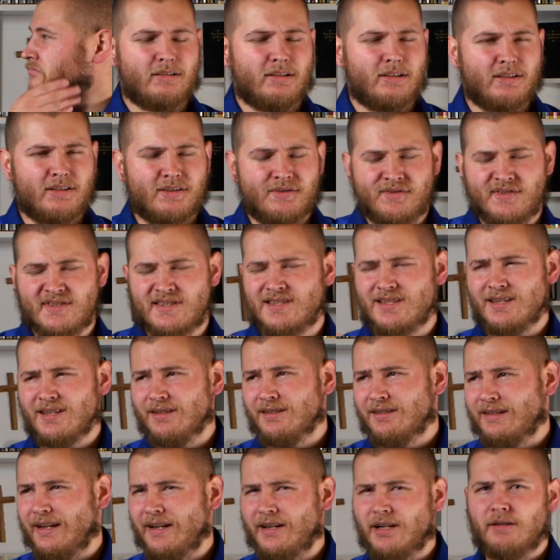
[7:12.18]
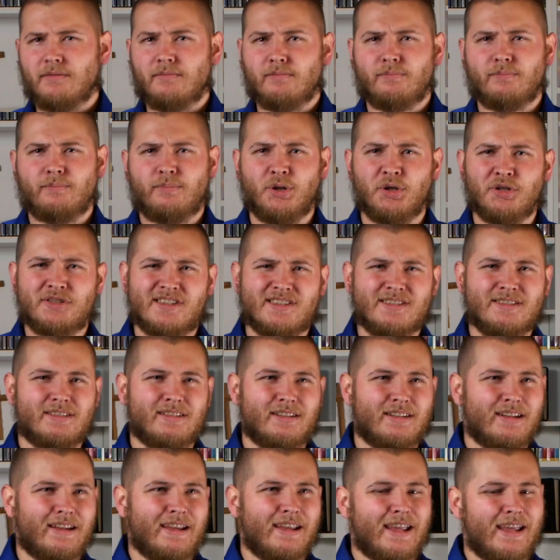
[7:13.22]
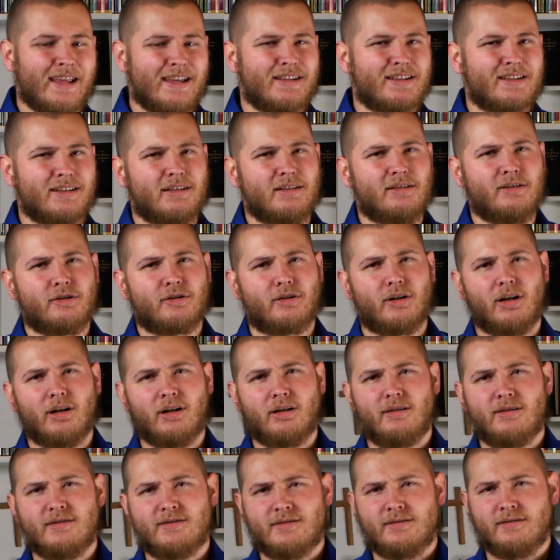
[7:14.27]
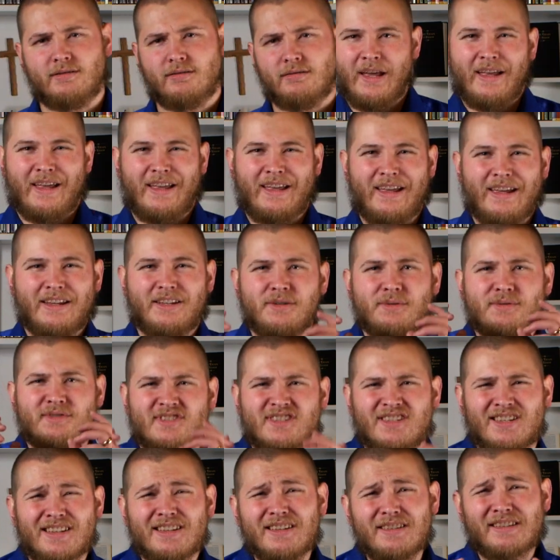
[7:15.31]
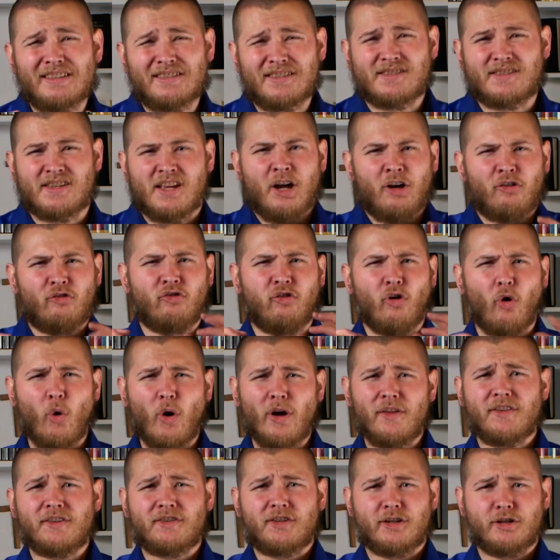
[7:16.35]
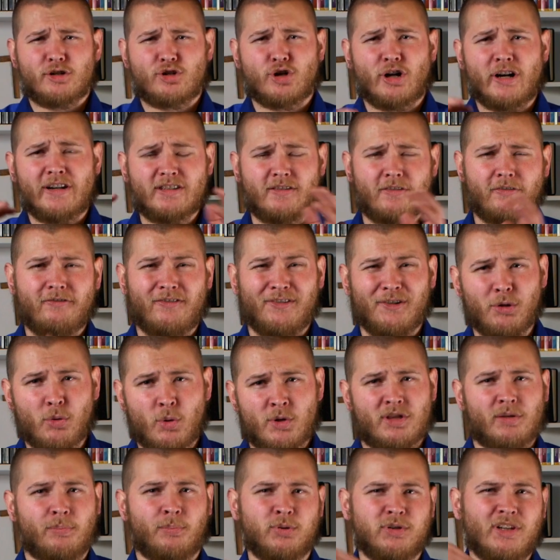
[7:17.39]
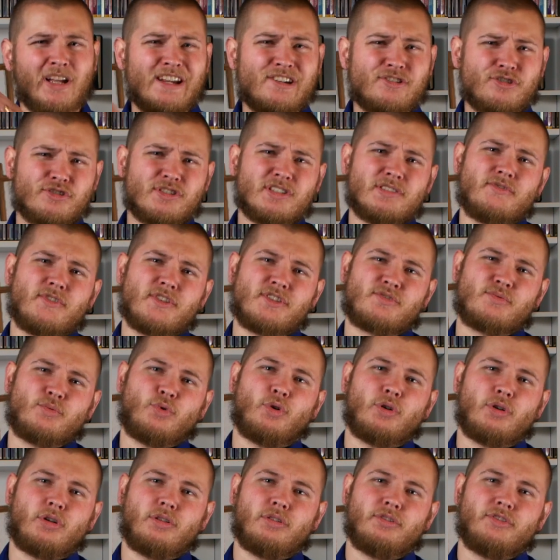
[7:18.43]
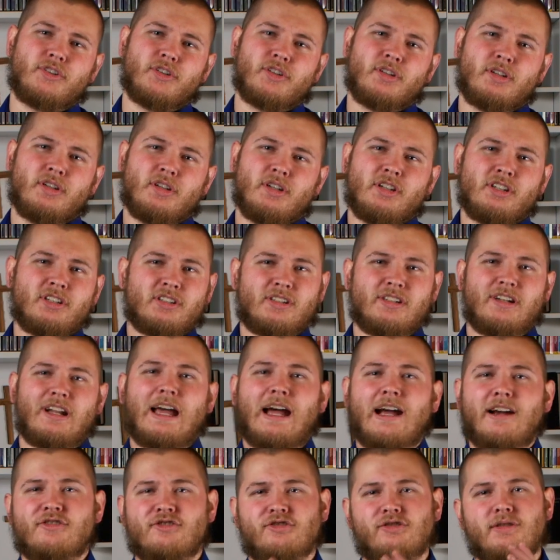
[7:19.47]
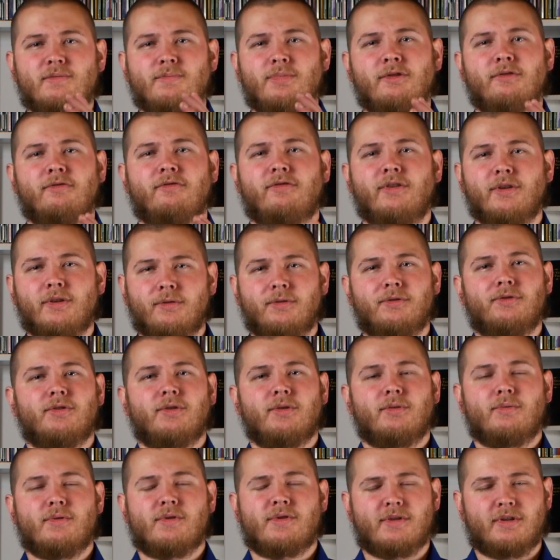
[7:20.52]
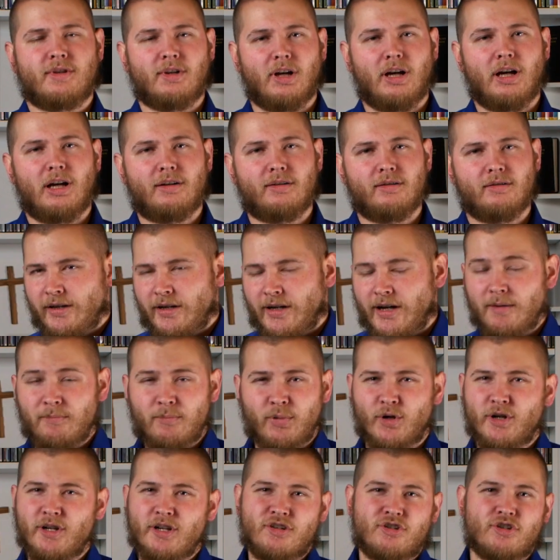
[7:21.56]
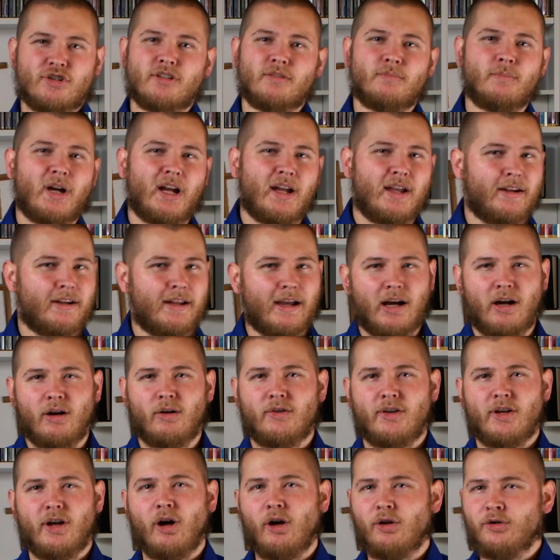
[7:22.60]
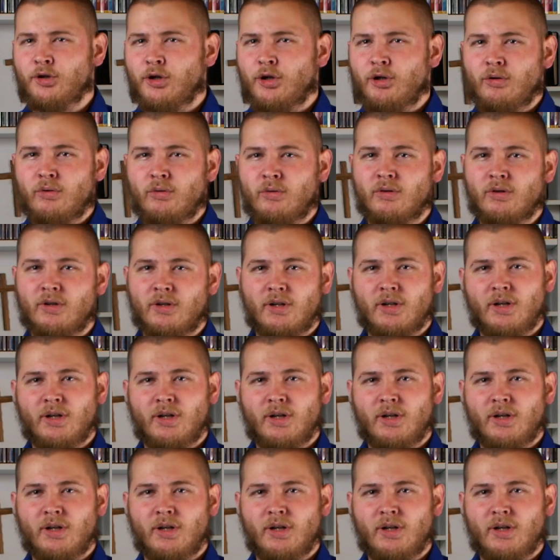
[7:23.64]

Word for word: And you see it and it puts an ache in your heart. And you see that this void that they're trying to fill with the pleasures of this world can actually be filled with God. And I'm pretty sure by now they all know